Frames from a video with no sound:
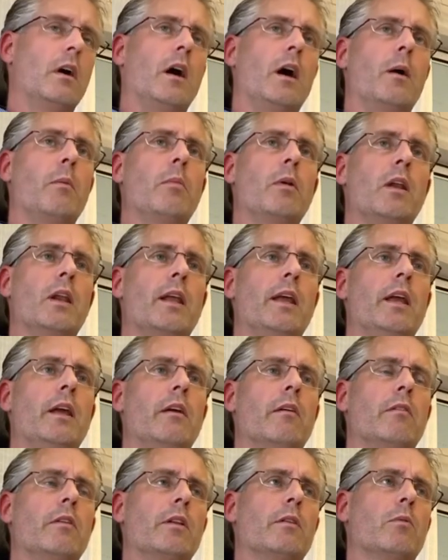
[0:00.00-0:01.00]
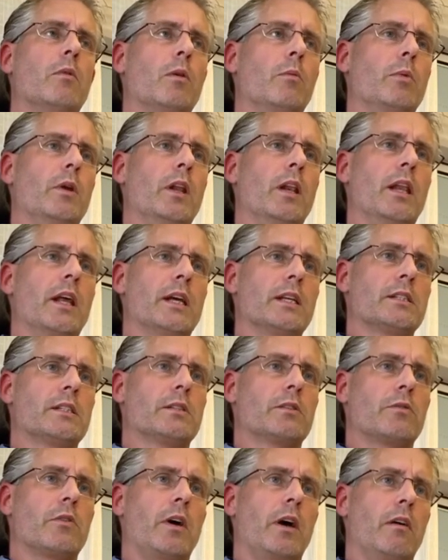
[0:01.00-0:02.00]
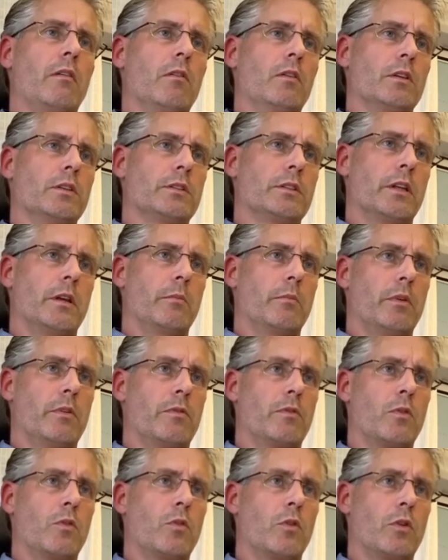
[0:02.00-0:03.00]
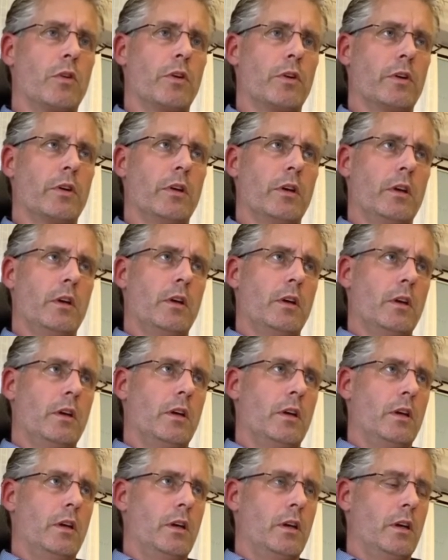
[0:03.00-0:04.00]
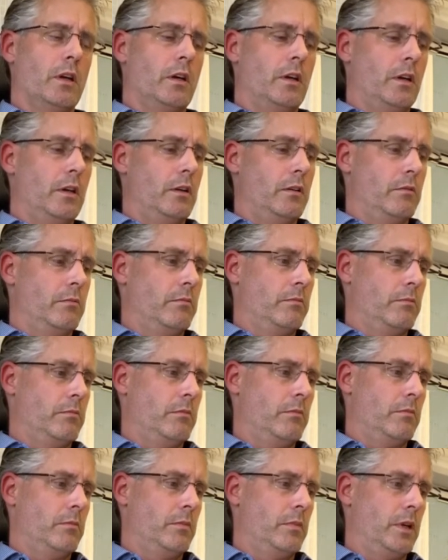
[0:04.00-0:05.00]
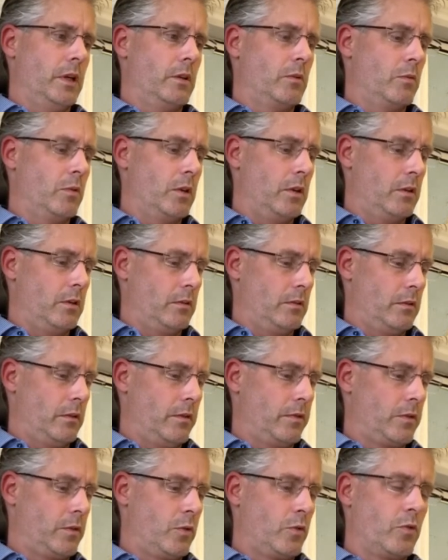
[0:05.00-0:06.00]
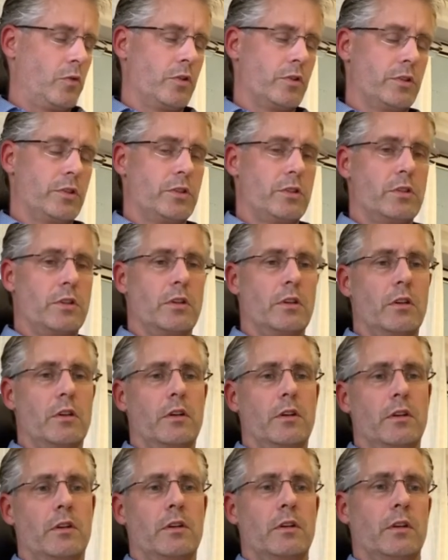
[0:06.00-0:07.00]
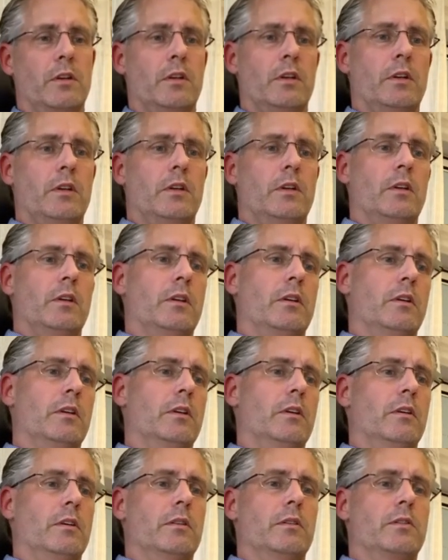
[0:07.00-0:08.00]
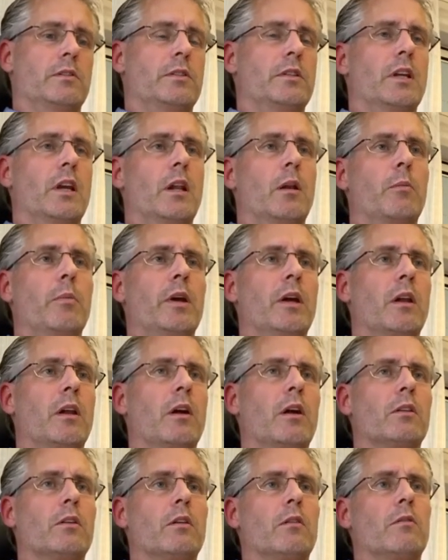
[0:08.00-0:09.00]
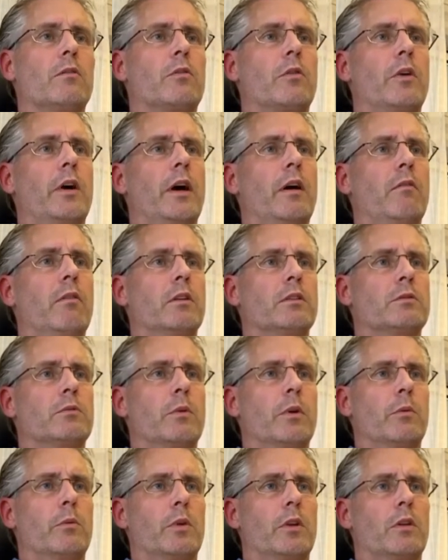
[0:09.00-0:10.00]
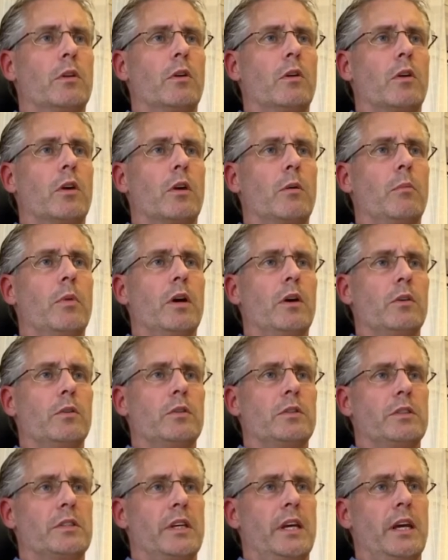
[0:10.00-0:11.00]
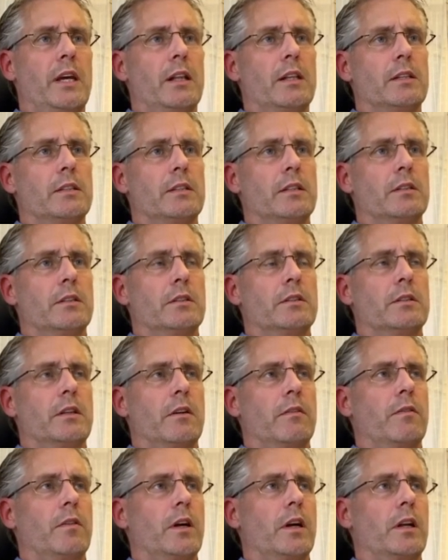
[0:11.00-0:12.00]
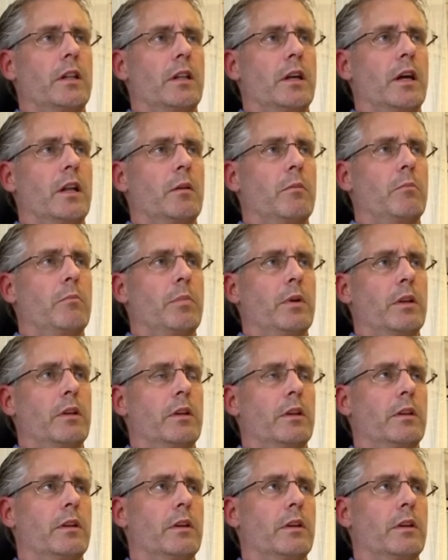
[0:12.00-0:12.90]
I believe it will be less travels than before. It will of course still be a lot of travels when we talk about sales and stuff like that, but